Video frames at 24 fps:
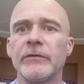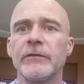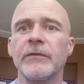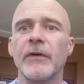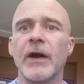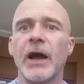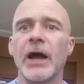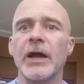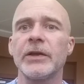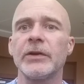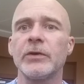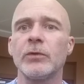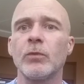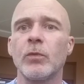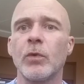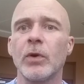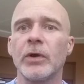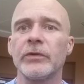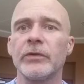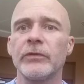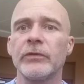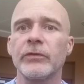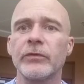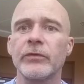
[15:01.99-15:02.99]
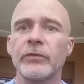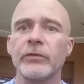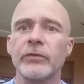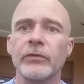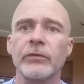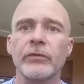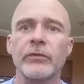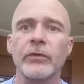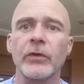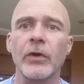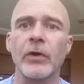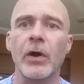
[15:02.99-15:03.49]
find
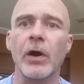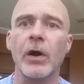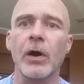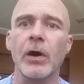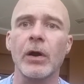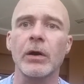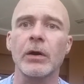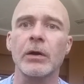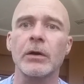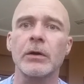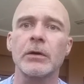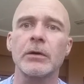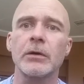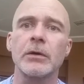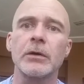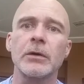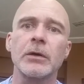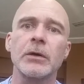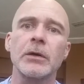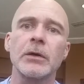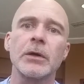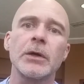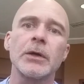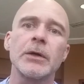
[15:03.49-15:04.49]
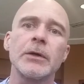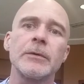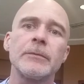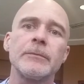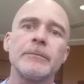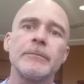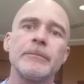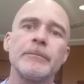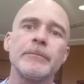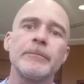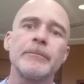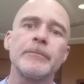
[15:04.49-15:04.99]
once our
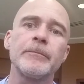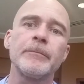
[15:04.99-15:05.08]
um,